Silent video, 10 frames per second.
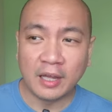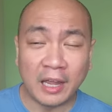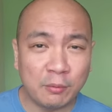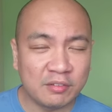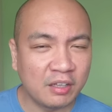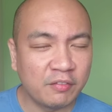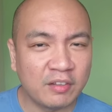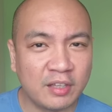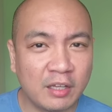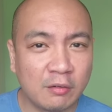I was
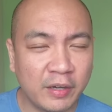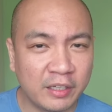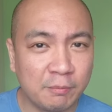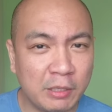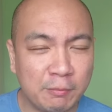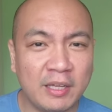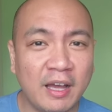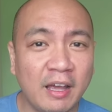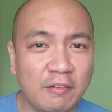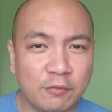investing via
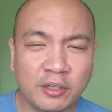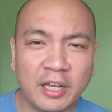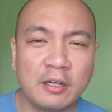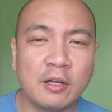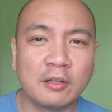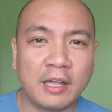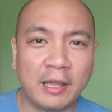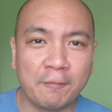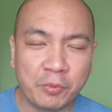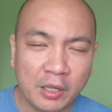BPI for a long
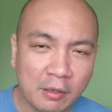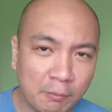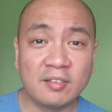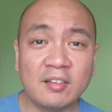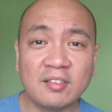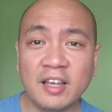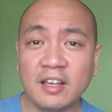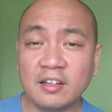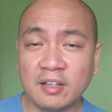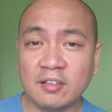time, but since they
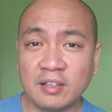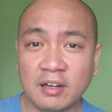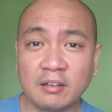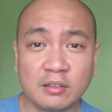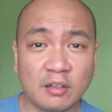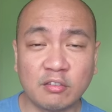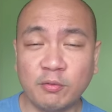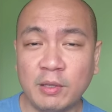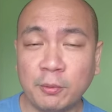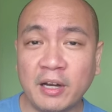increased their
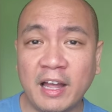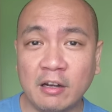trust fee per